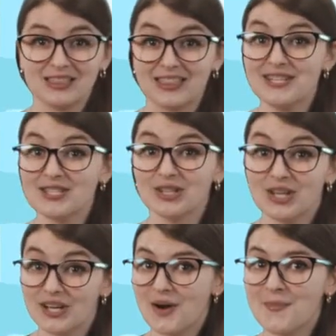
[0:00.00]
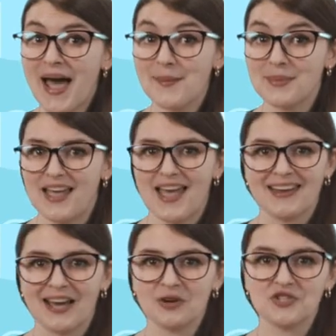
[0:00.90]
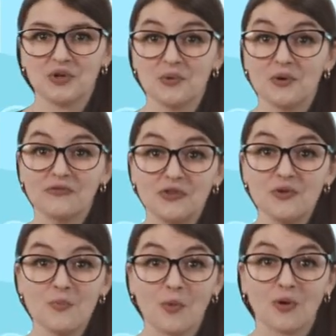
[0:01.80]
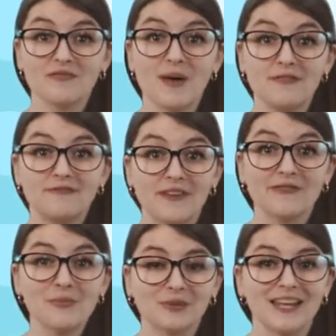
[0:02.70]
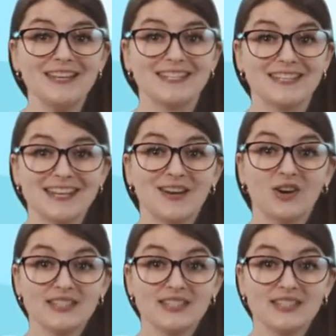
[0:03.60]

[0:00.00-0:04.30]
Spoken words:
Let's look at our map, and I'll show you a few more of my favorite places in our